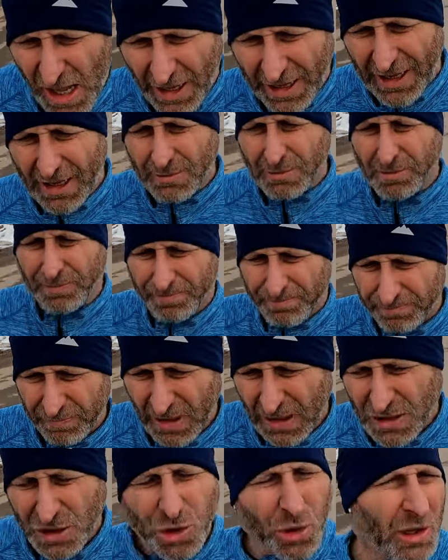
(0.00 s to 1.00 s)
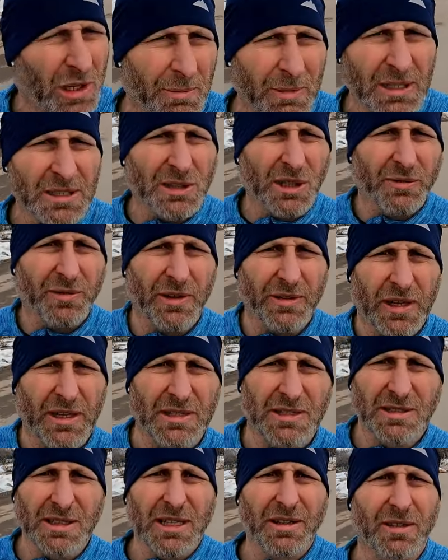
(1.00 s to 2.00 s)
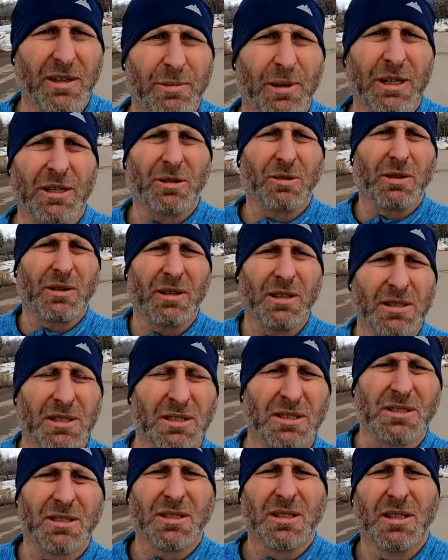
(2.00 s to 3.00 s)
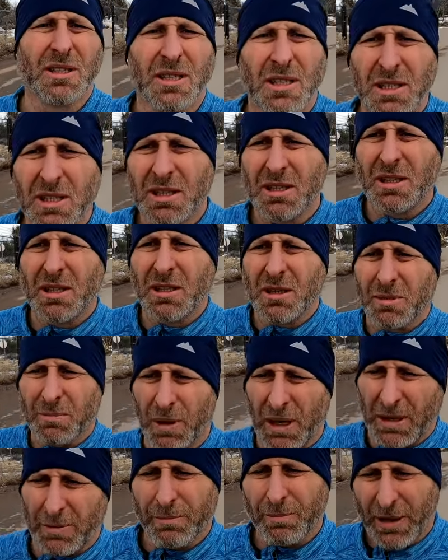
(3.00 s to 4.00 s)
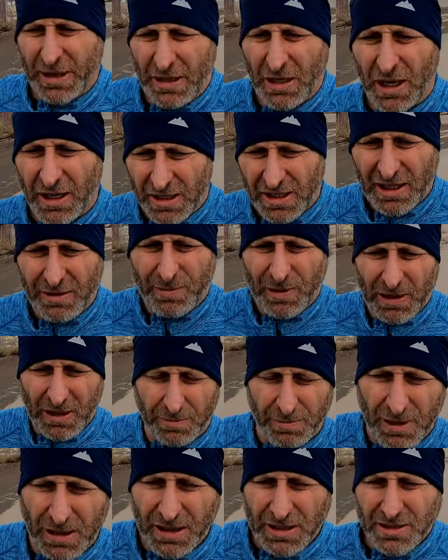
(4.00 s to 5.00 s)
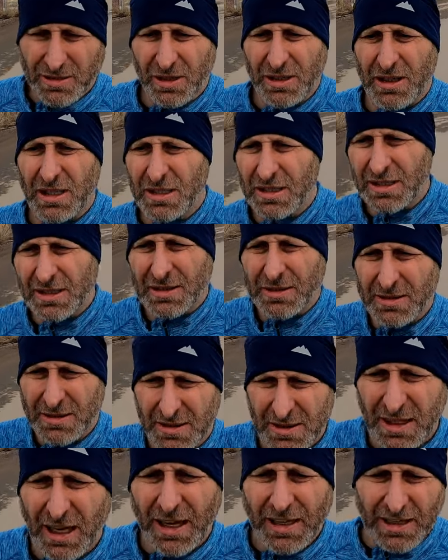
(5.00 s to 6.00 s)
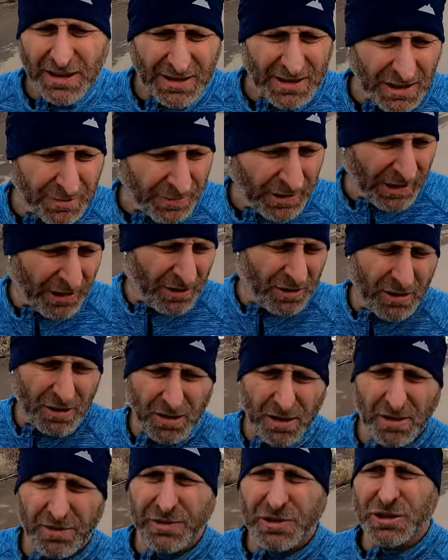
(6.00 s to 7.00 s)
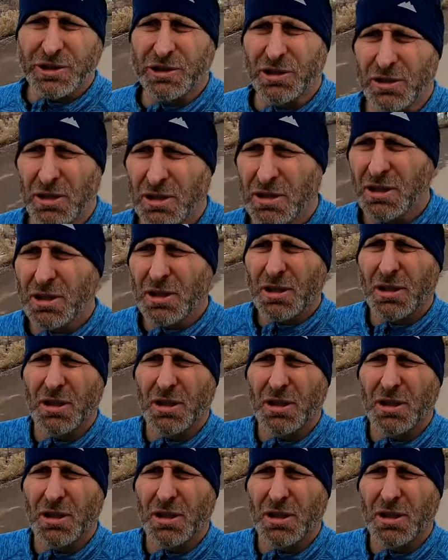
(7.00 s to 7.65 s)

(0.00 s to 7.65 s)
am shorting myself on that slightly by doing this, by not keeping up pace. So I need to get better for sure.